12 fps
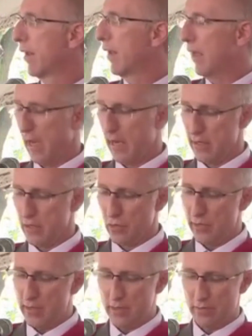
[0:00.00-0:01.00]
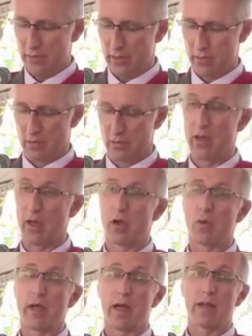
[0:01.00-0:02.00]
And in doing so,
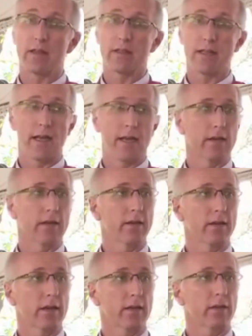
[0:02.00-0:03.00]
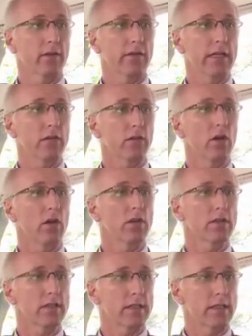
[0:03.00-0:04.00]
we understand that things are
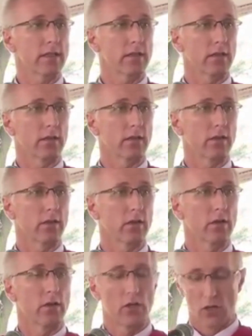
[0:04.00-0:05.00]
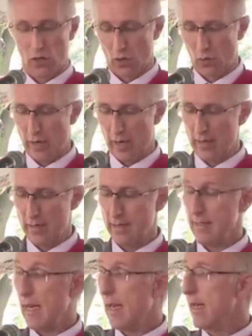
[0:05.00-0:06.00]
uncertain. We
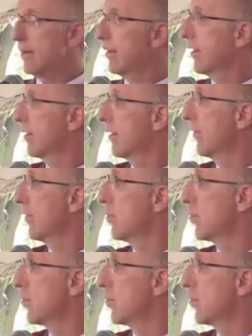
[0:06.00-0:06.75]
understand that the future